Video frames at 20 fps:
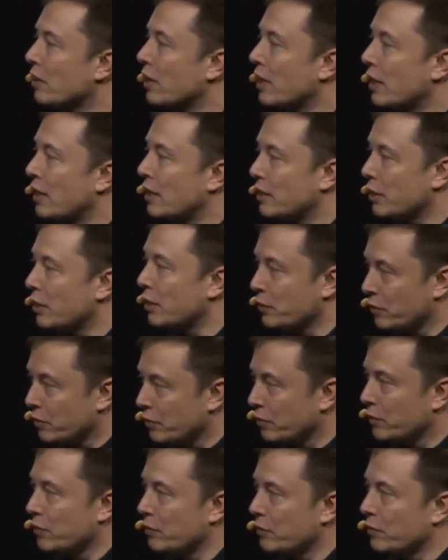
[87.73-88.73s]
uh, you know,
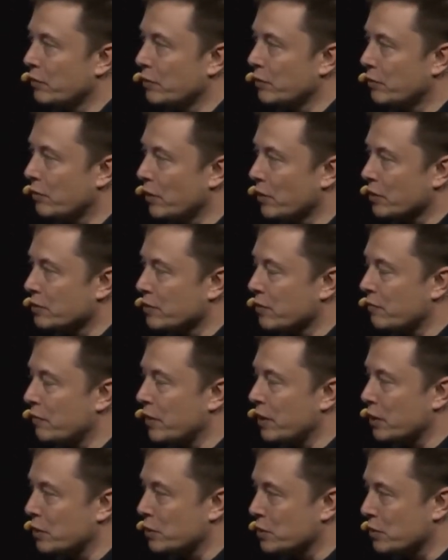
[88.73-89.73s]
you, you, you, focus on
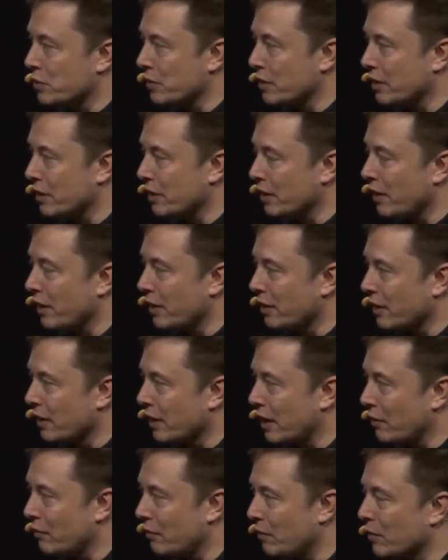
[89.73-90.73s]
making sure that they can't, they
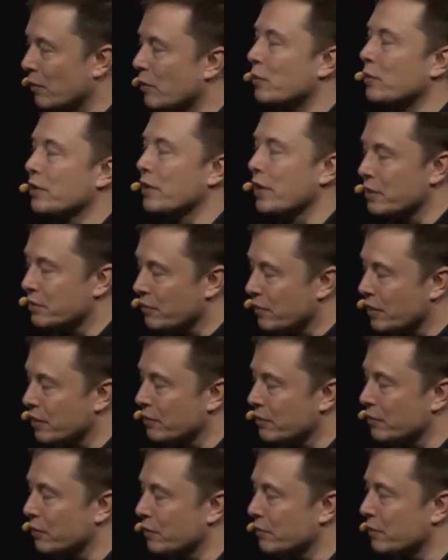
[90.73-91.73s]
can't, or that it's very
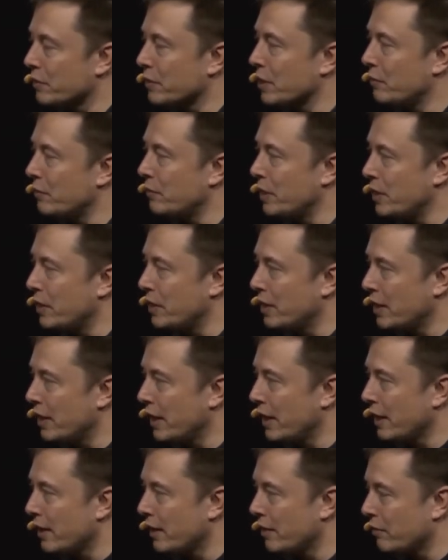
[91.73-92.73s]
difficult for there to be
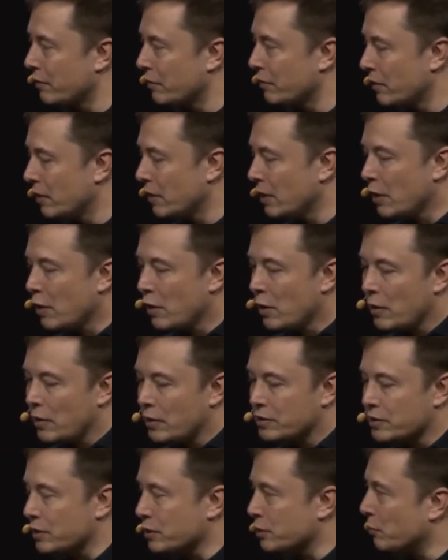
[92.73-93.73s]
any kind of
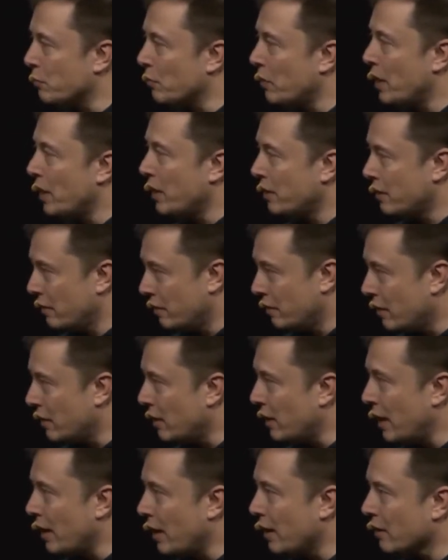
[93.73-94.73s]
system-wide
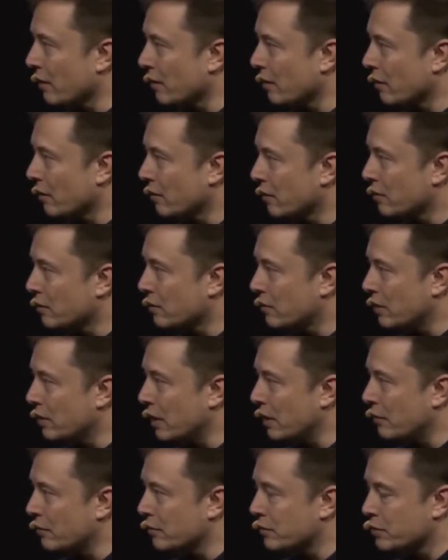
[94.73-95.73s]
hack. Mm -hmm.
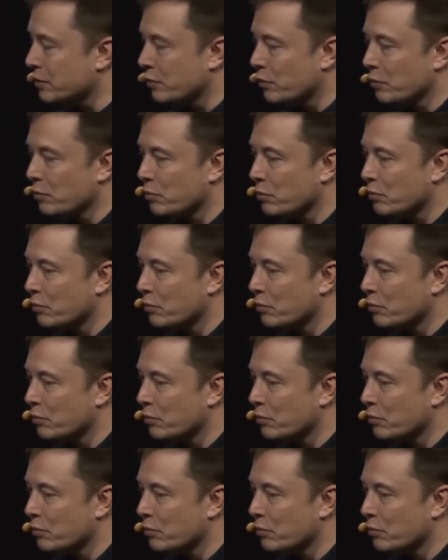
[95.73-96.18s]
um, so we